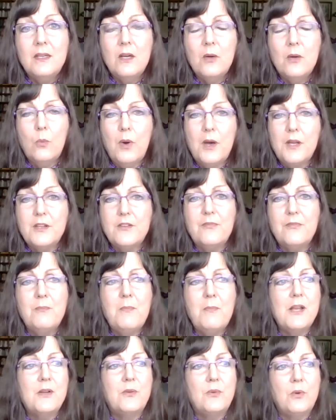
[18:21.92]
What if
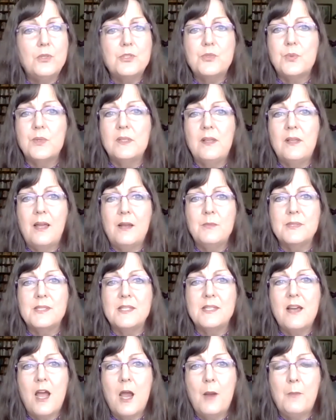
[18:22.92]
my grocery line was
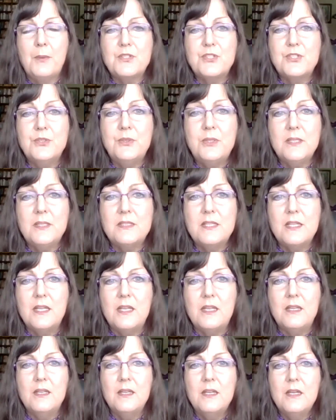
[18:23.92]
an
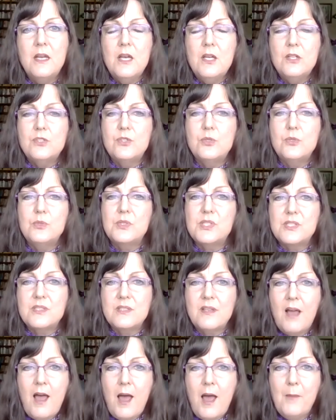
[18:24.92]
opportunity to
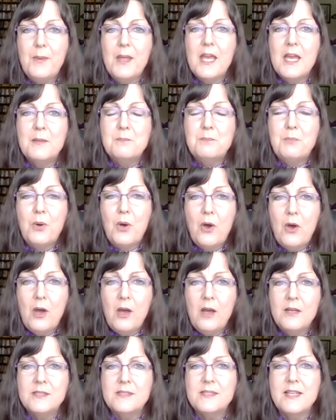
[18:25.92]
stop and
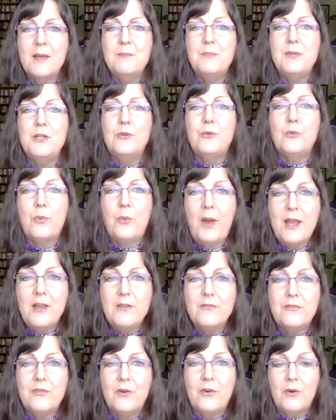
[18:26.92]
pause and be
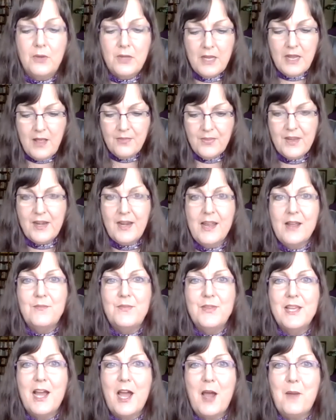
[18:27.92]
grateful that I have
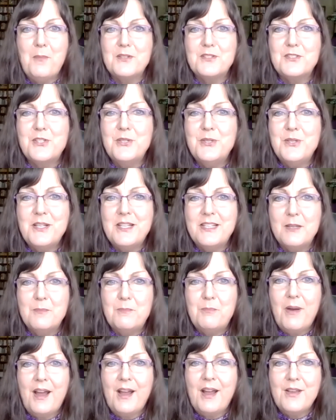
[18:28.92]
the opportunity to
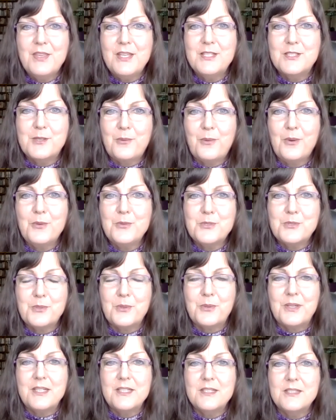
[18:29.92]
buy these
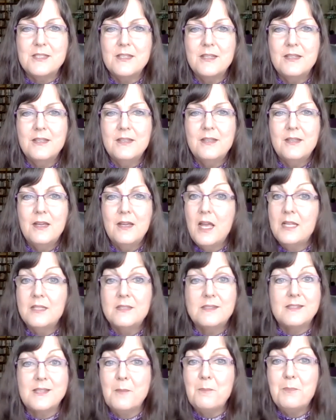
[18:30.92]
groceries, and
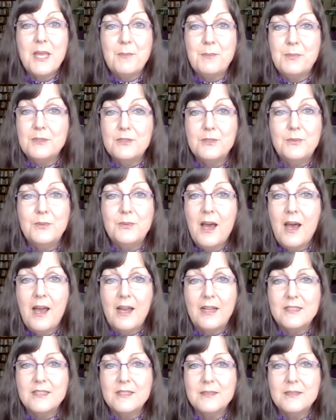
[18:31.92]
some people do not?